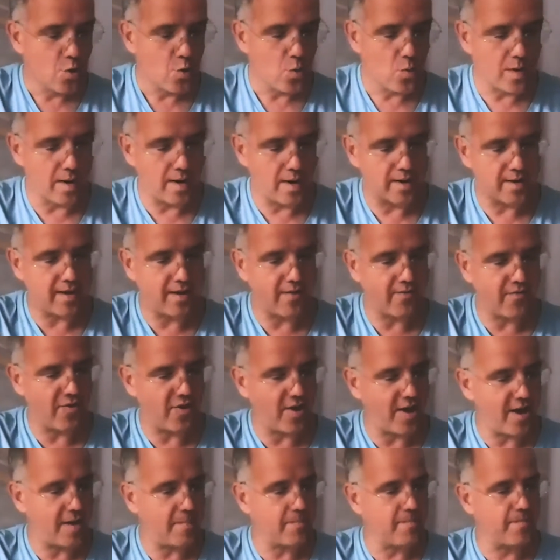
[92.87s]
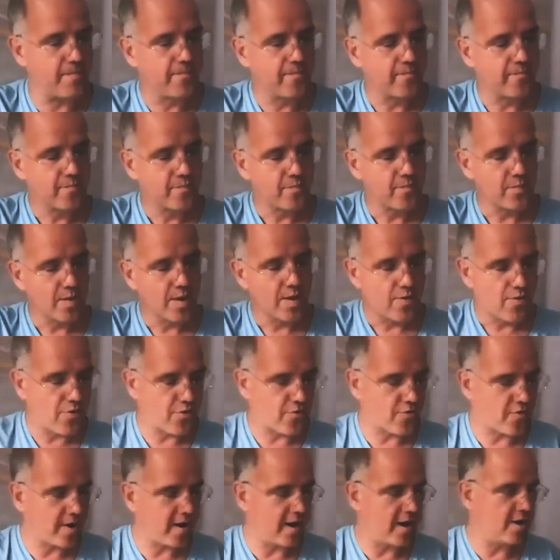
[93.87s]
We'll give them
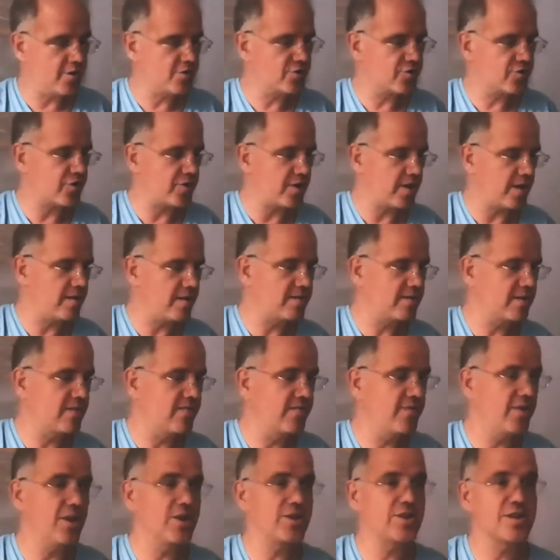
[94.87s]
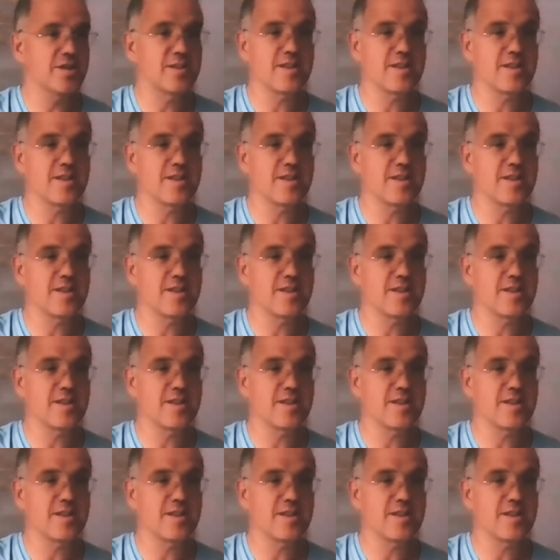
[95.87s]
300,000 conversions.